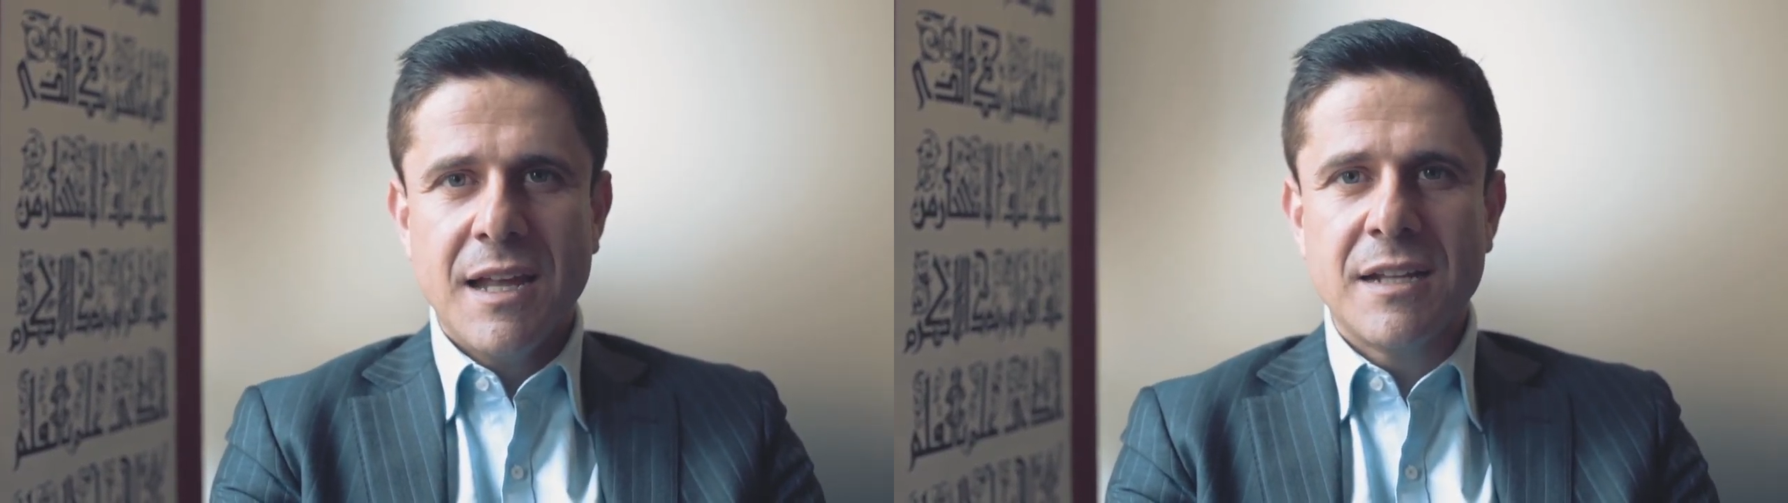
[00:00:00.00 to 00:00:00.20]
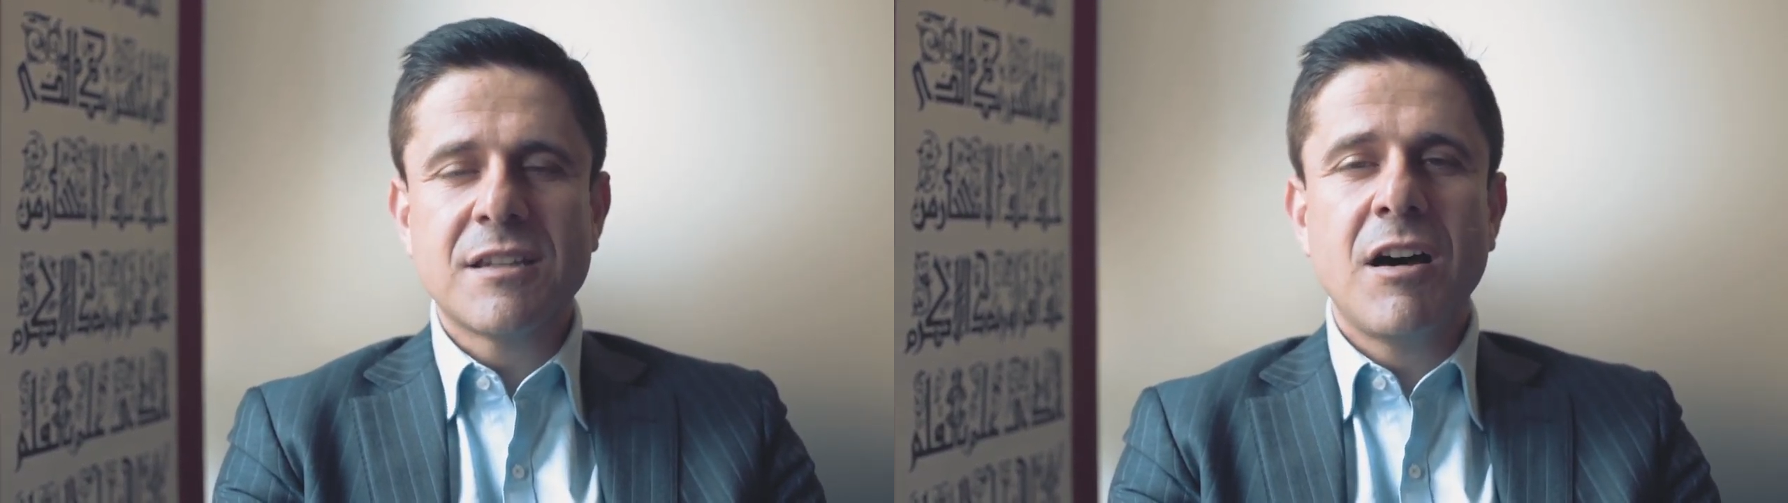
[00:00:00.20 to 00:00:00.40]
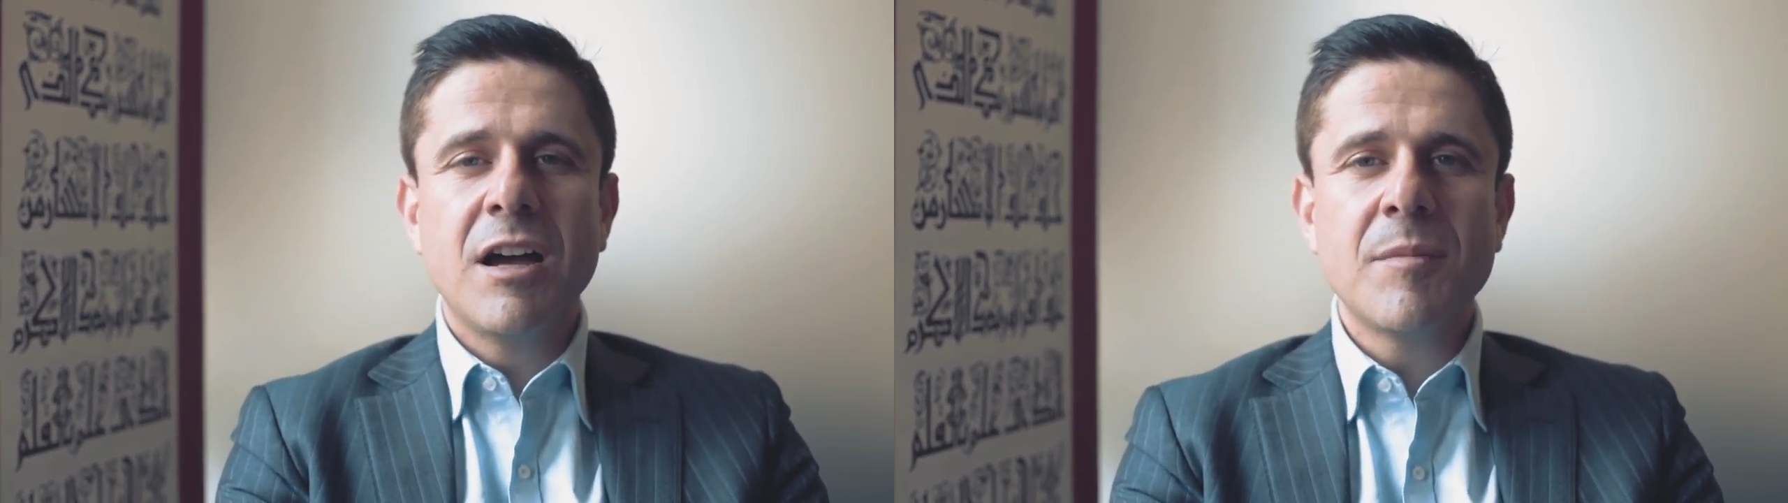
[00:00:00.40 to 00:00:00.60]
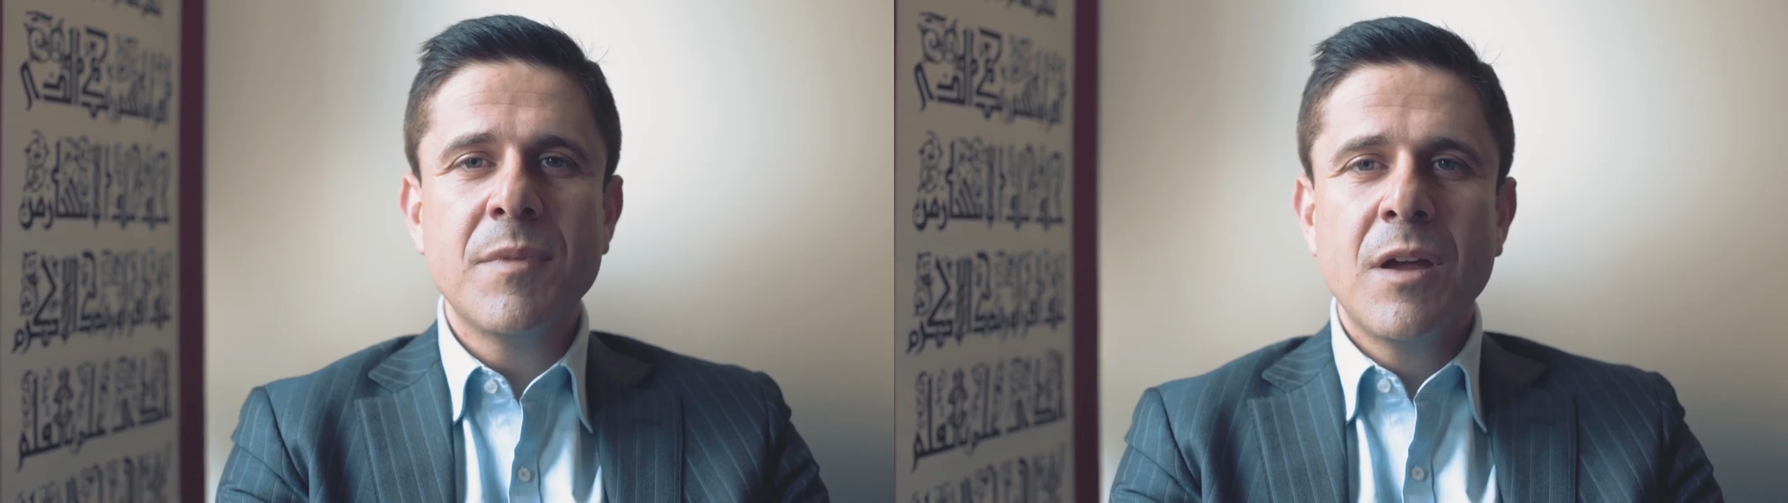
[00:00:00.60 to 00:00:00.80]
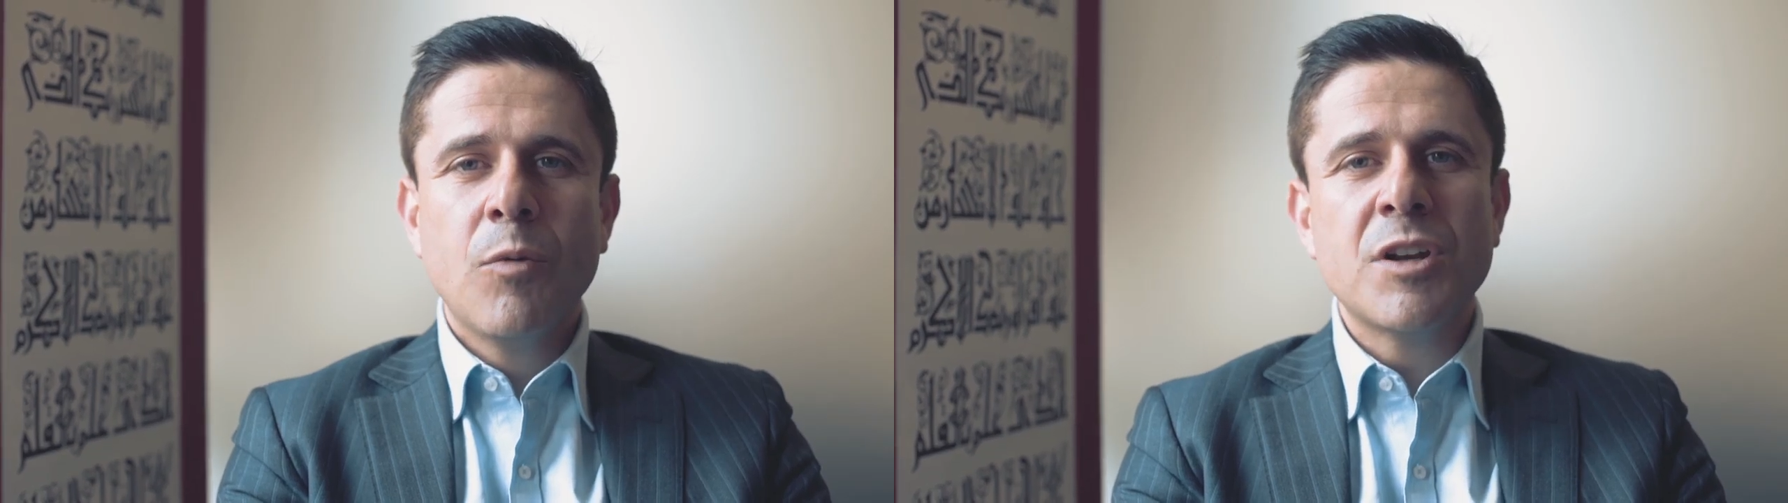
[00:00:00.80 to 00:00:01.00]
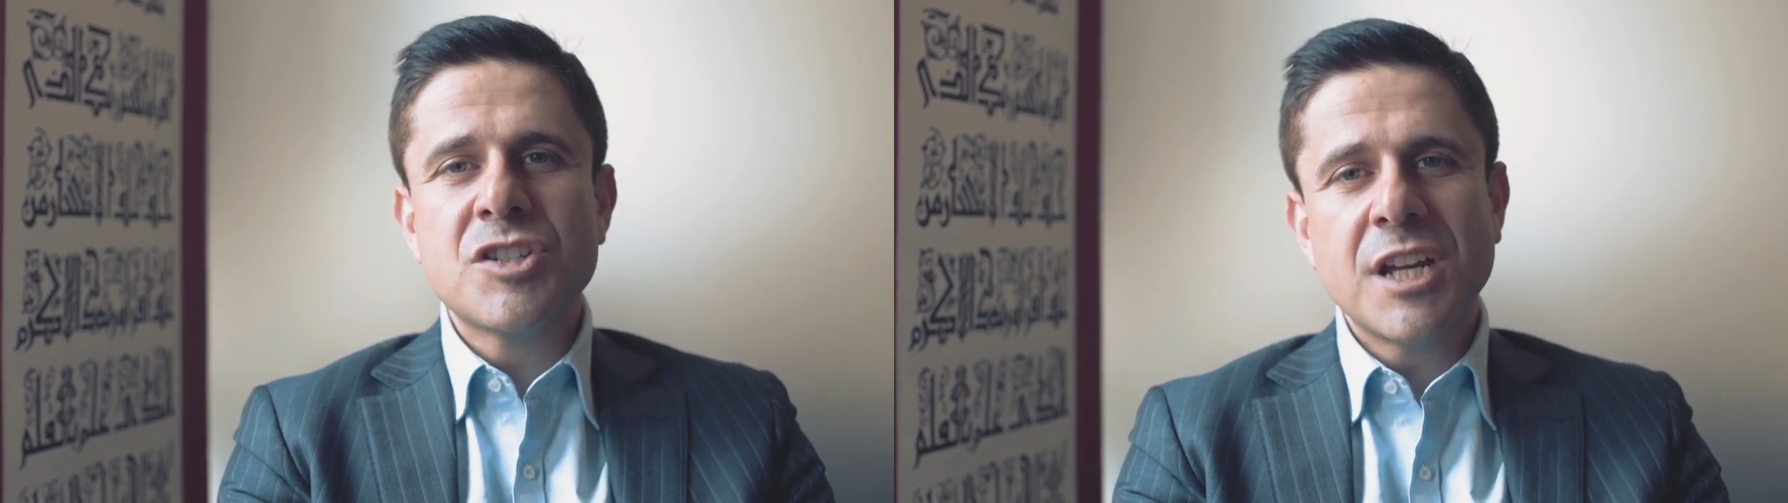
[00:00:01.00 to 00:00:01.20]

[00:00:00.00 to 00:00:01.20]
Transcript: and a time when